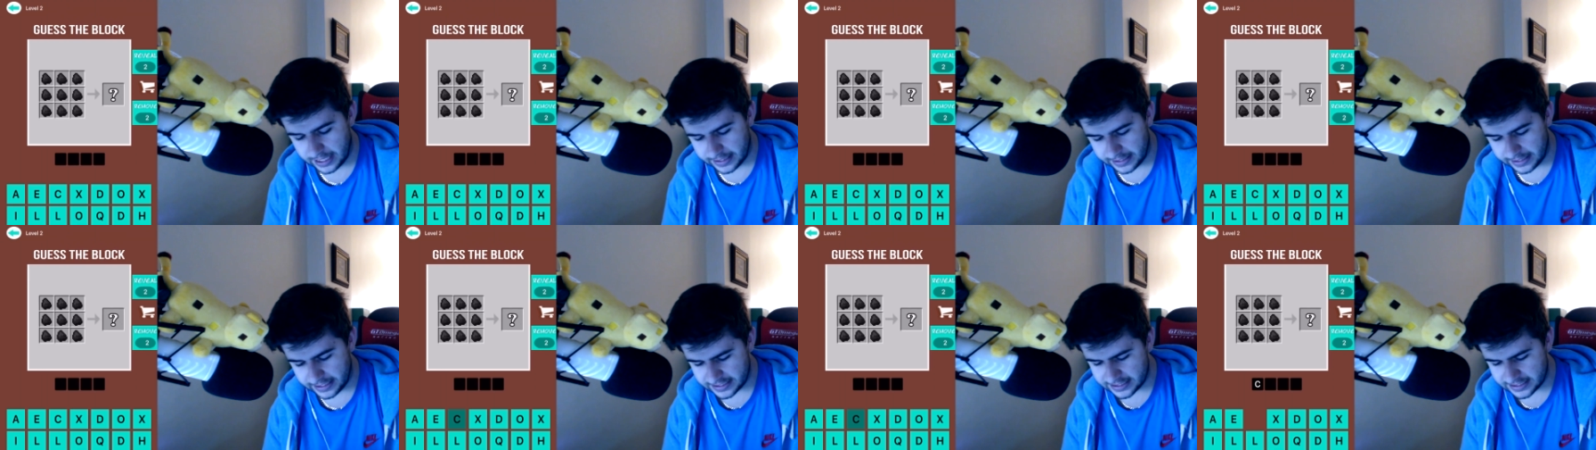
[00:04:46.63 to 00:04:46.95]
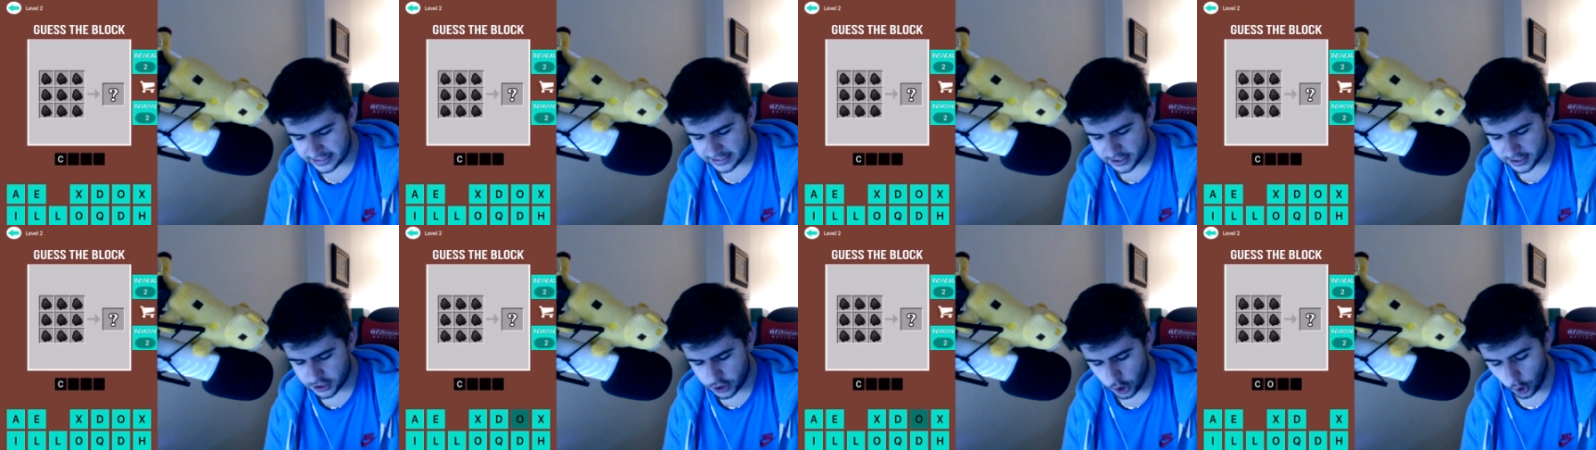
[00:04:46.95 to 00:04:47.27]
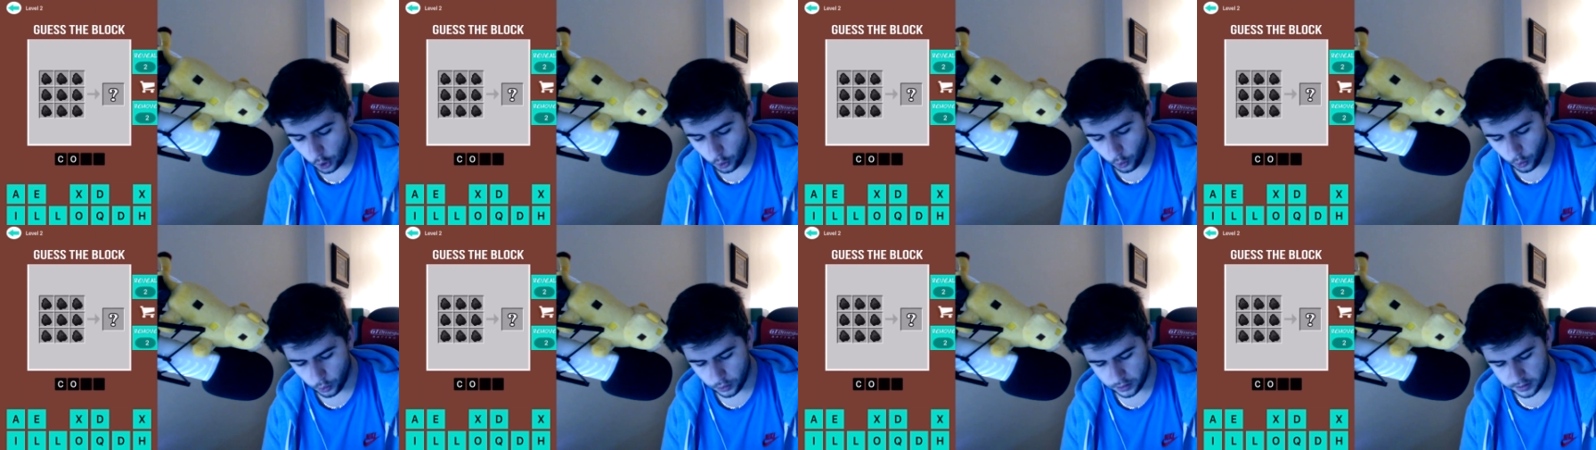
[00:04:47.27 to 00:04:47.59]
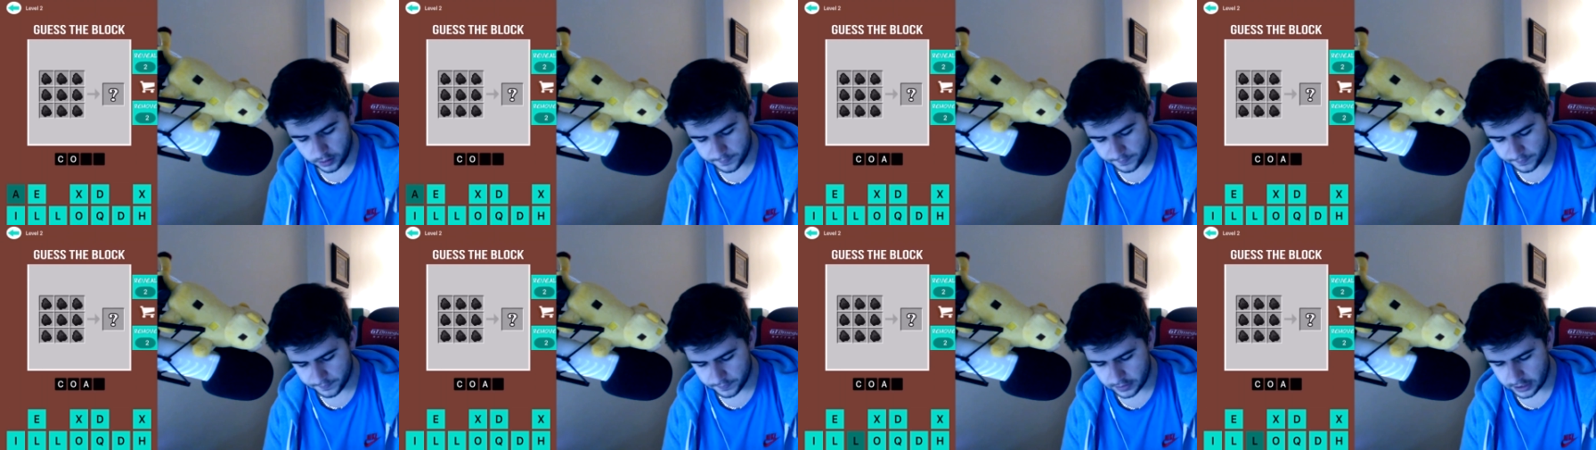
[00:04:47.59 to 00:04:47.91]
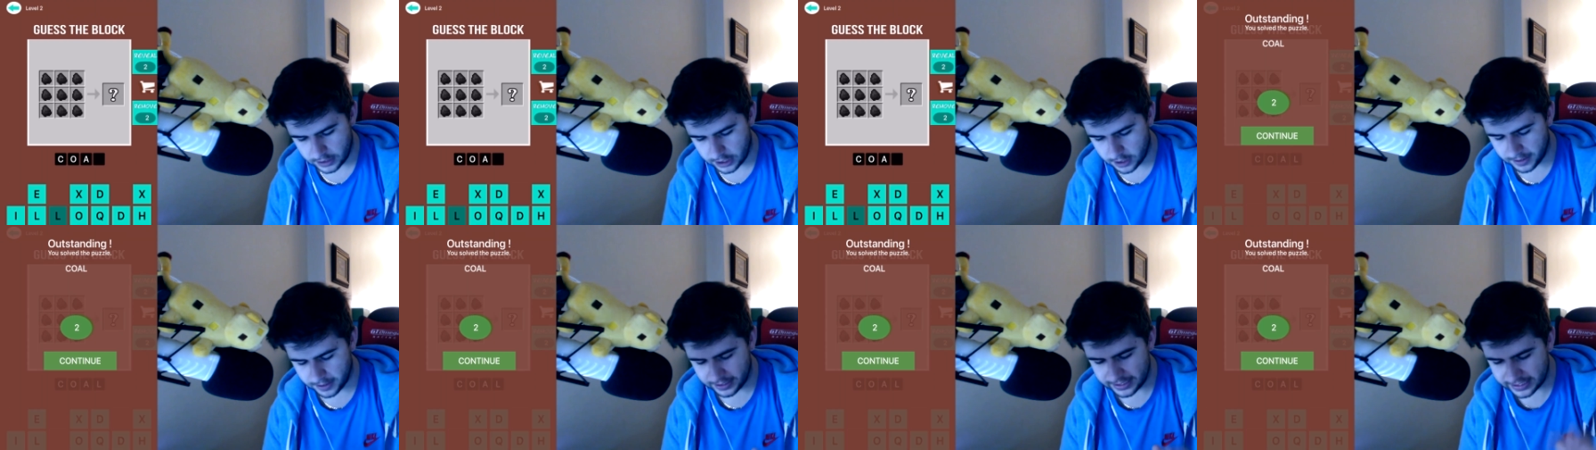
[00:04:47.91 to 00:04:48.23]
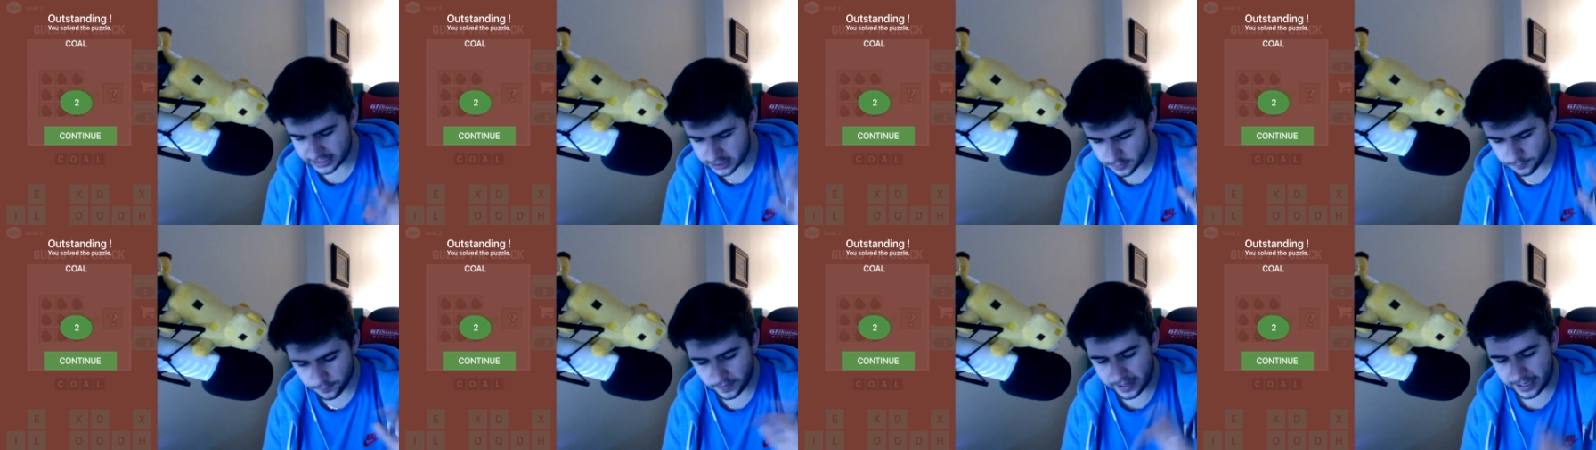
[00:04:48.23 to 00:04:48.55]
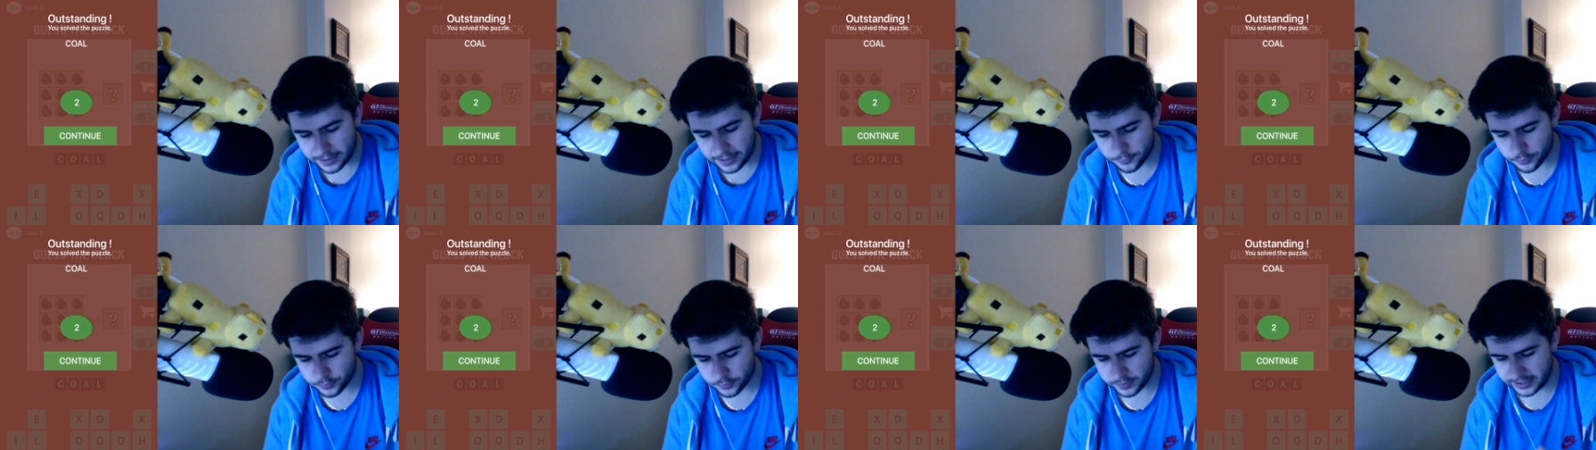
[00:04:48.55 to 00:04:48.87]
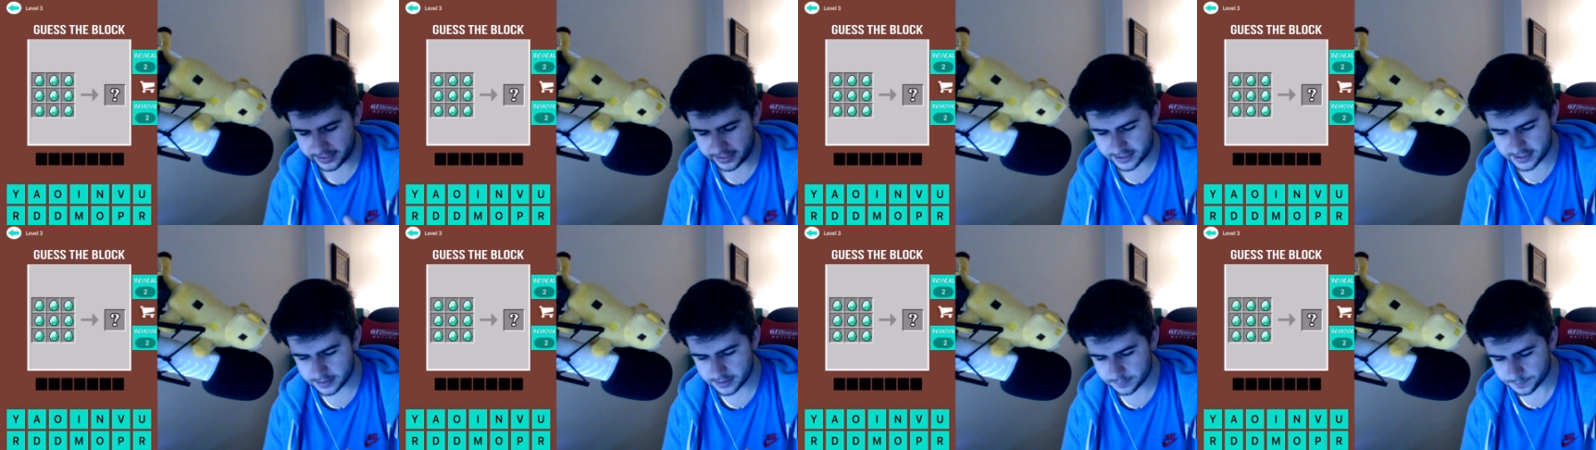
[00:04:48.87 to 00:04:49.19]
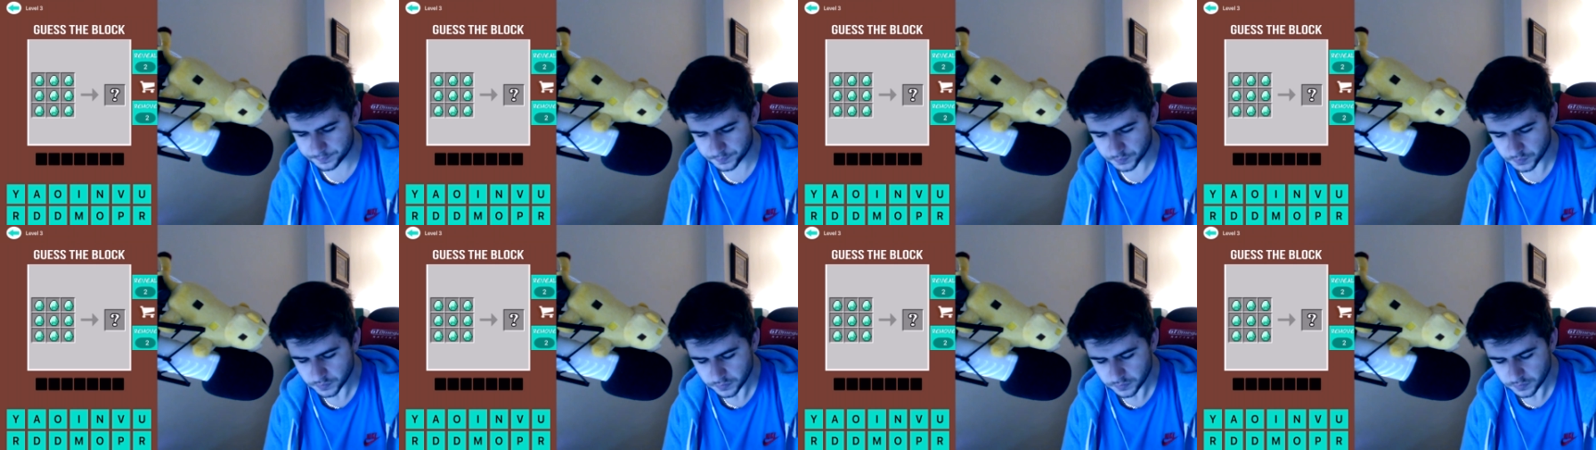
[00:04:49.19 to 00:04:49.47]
This is coal. All right, let's fly through this.